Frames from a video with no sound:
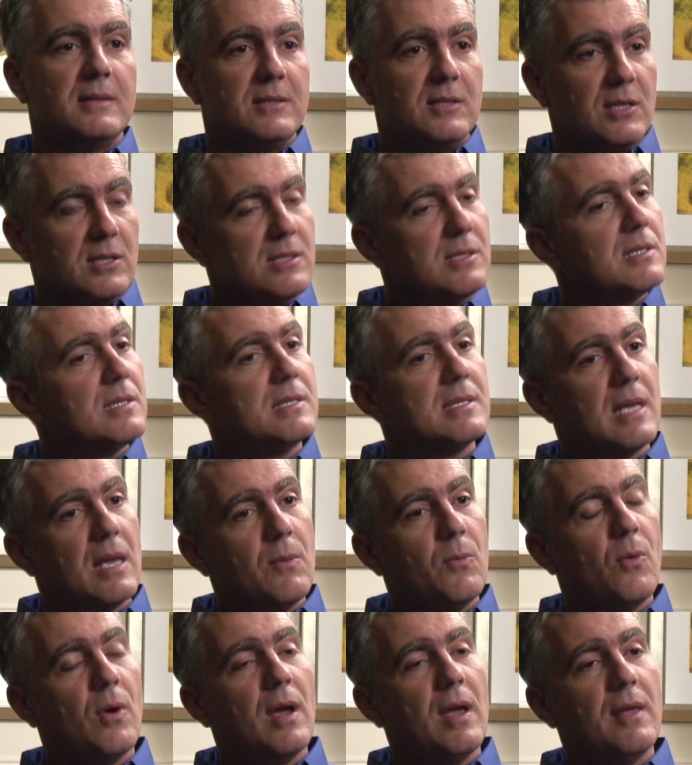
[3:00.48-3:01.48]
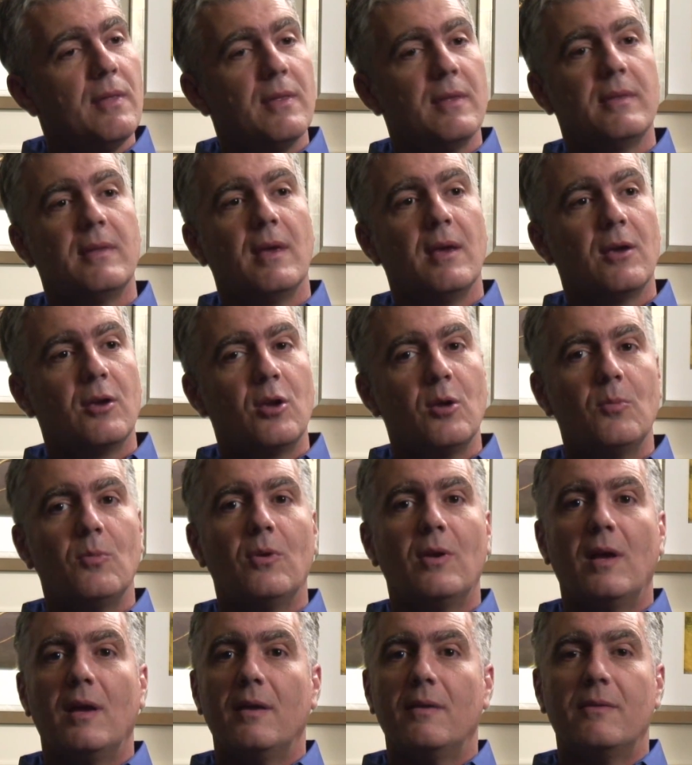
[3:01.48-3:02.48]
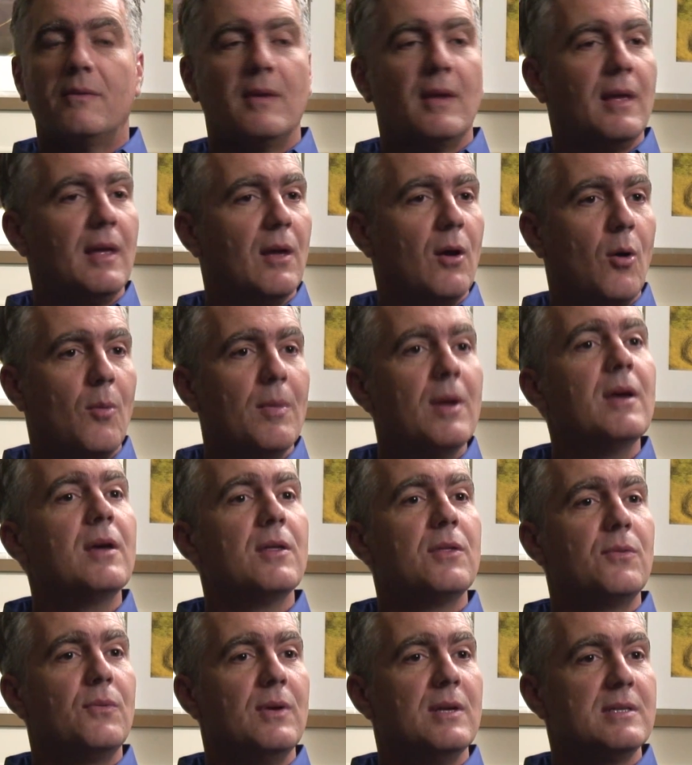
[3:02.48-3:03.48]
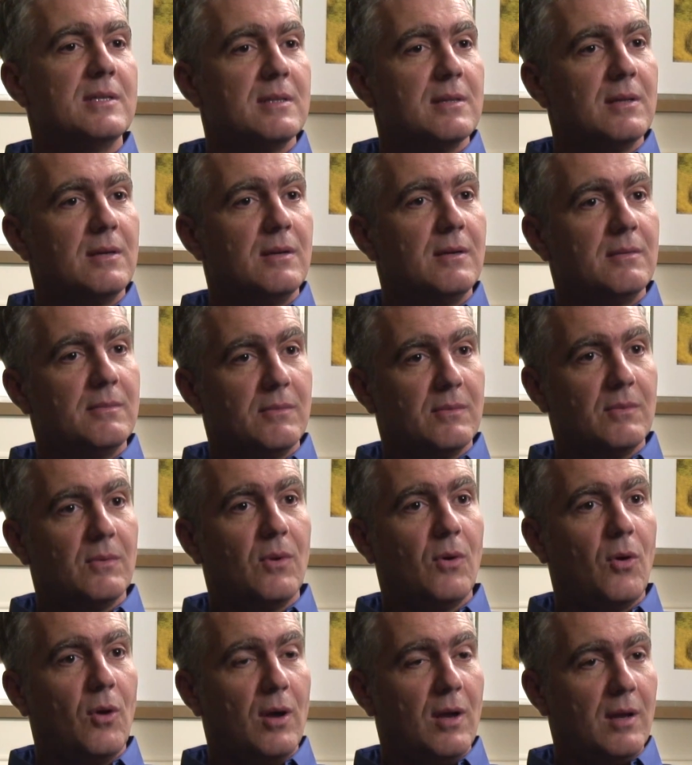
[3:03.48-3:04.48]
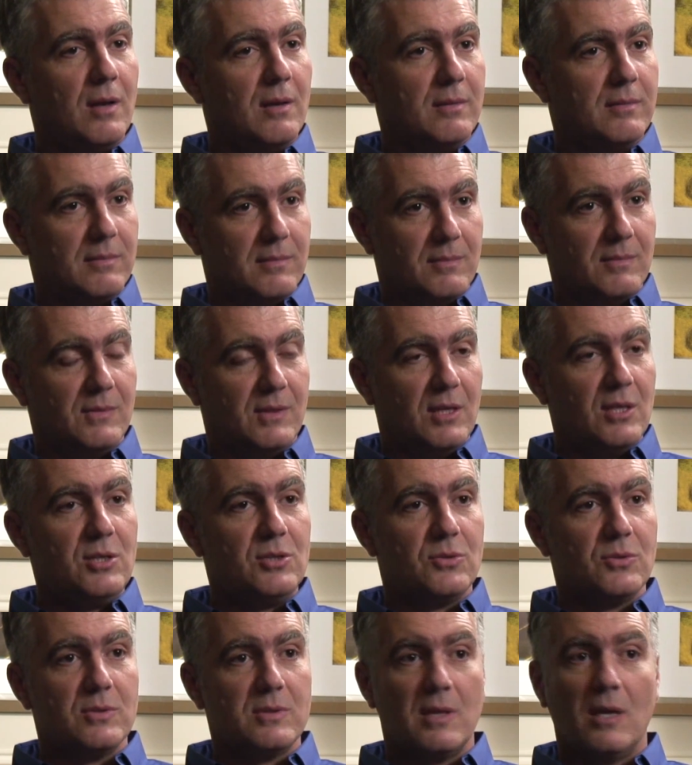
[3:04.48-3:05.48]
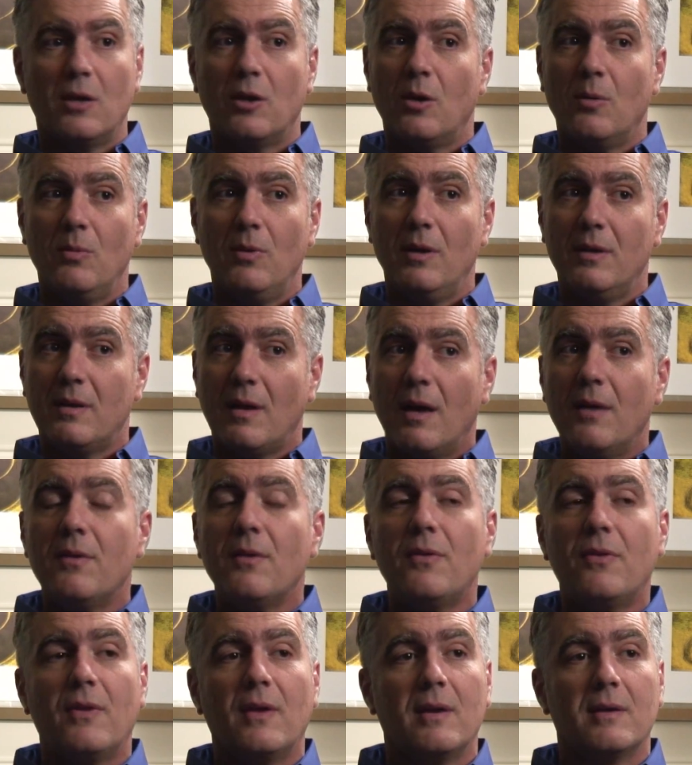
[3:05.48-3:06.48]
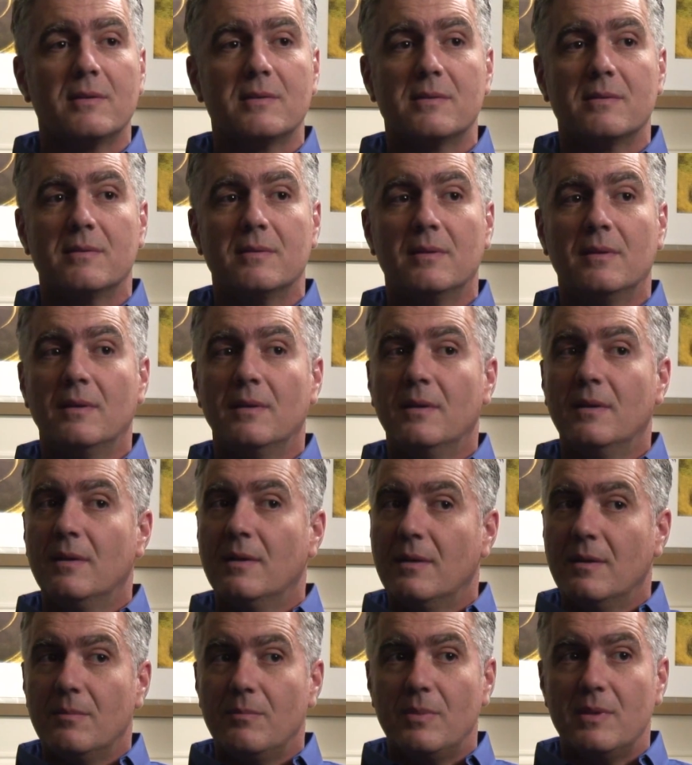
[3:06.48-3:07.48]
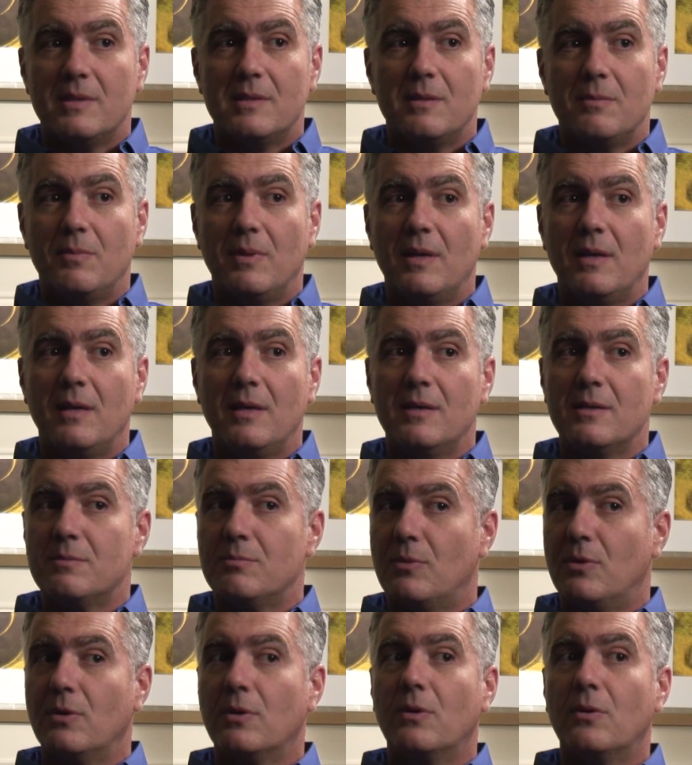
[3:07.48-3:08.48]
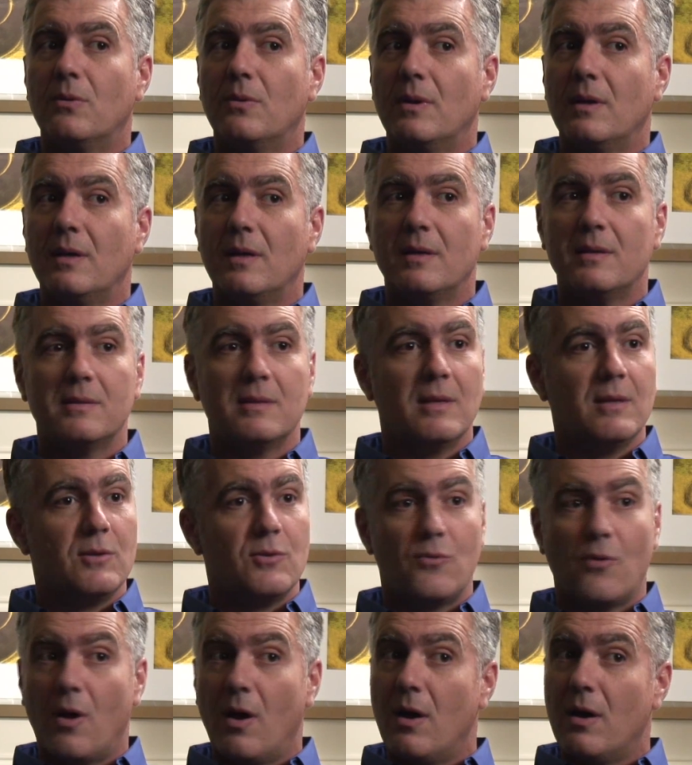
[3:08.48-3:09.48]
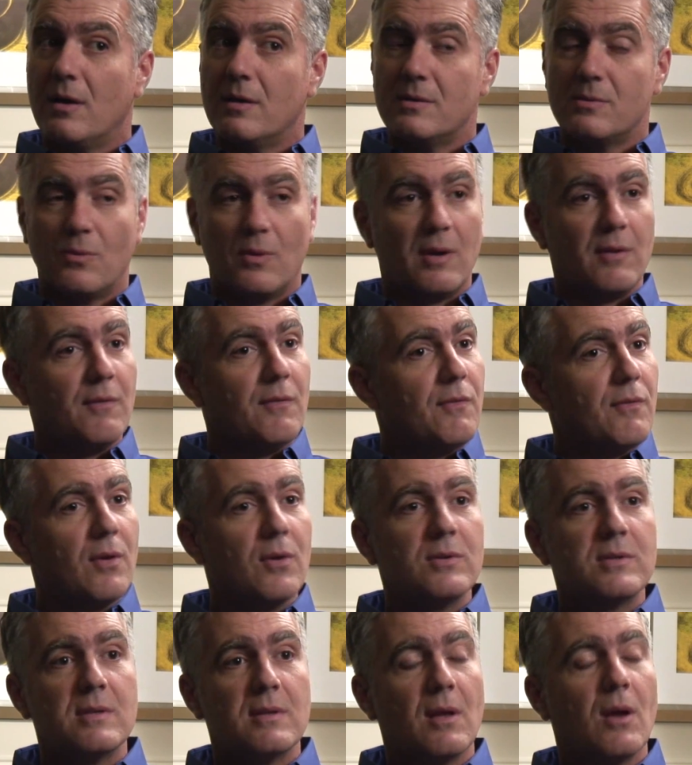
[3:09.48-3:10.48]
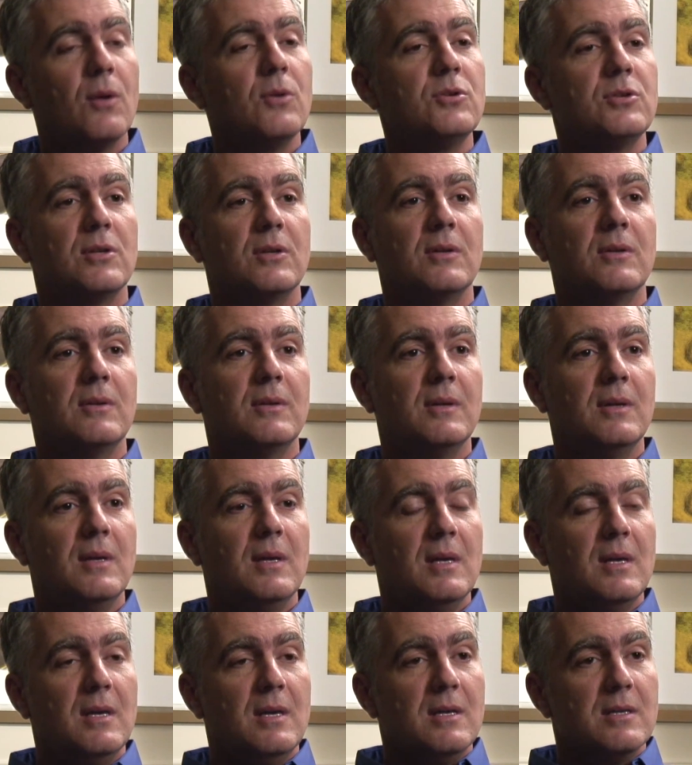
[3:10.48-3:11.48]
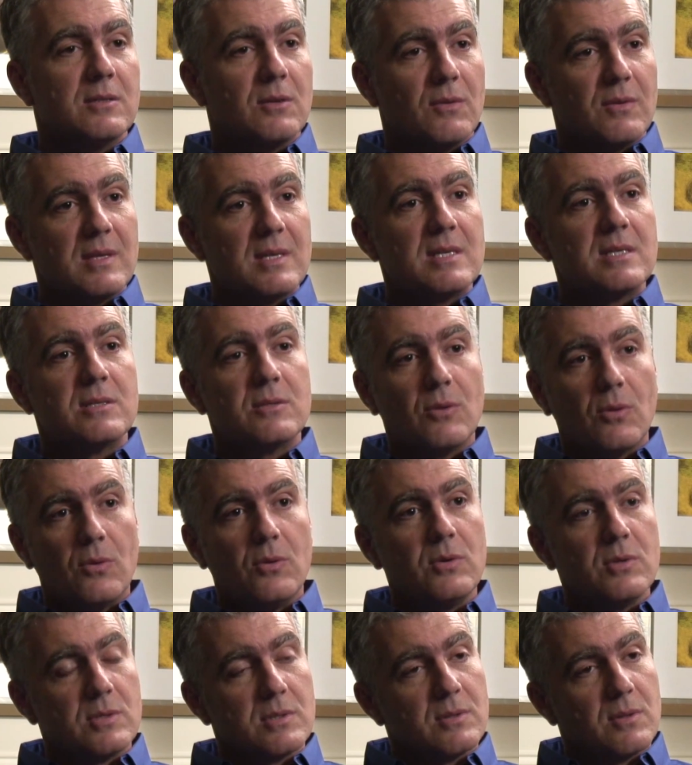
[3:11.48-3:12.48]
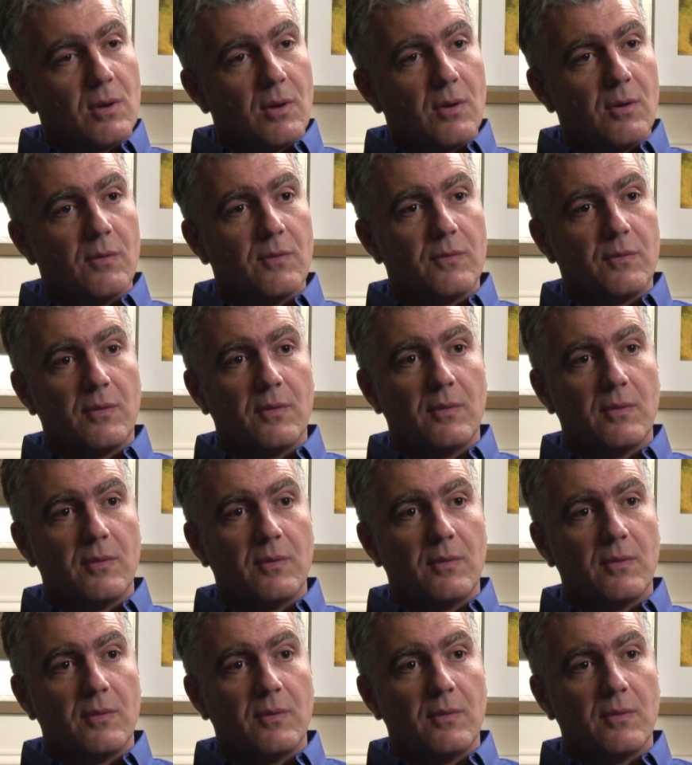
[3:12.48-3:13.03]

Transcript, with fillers: just the same way that they accumulate uh, omega threes in their oil tissues, they accumulate other things, P C Bs, mercuries, drugs, whatever floats in the ocean. So the source of